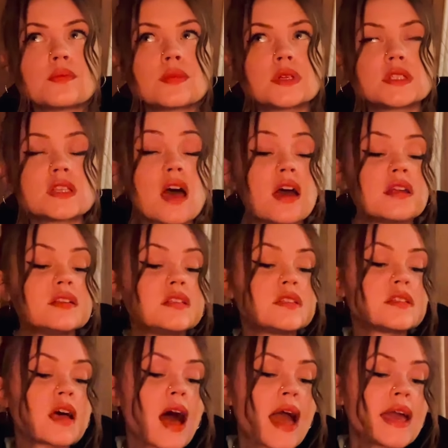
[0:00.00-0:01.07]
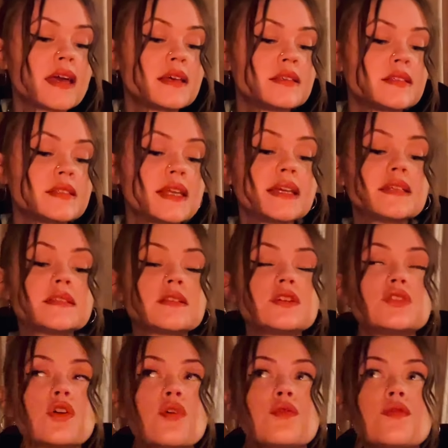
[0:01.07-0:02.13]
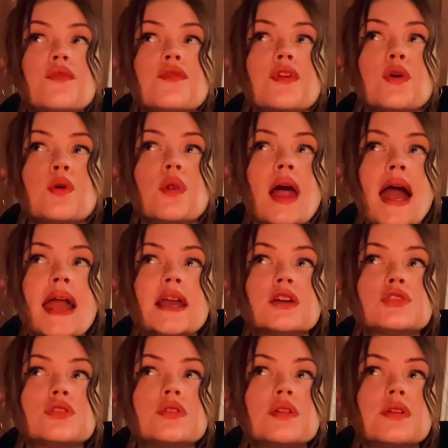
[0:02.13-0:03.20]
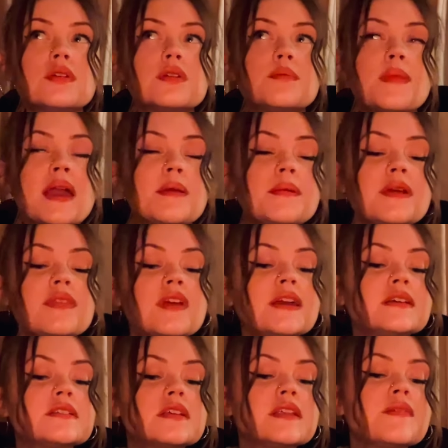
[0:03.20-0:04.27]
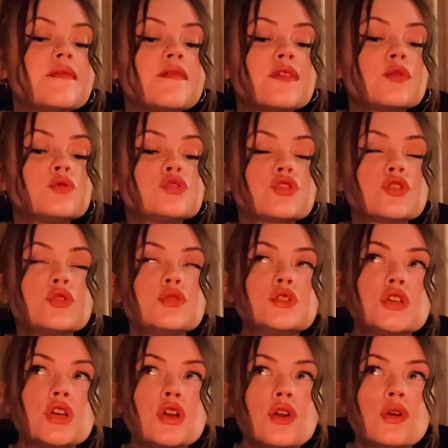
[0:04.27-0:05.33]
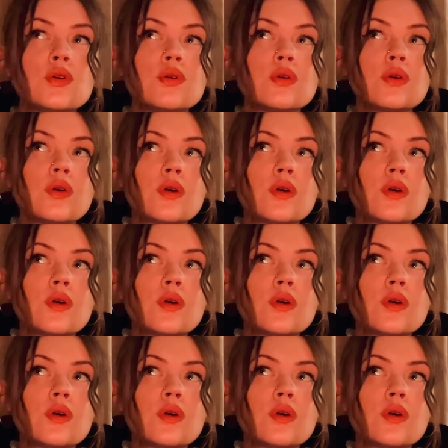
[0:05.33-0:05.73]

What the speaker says: Certain desires, things that don't feel like, maybe things that didn't feel true to you.